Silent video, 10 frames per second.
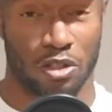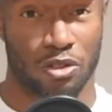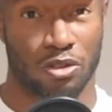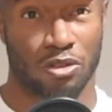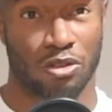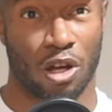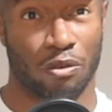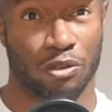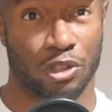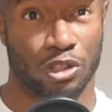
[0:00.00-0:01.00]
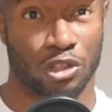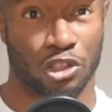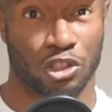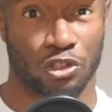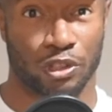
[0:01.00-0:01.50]
softer
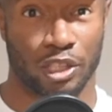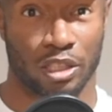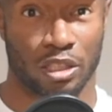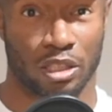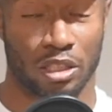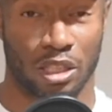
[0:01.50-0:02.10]
string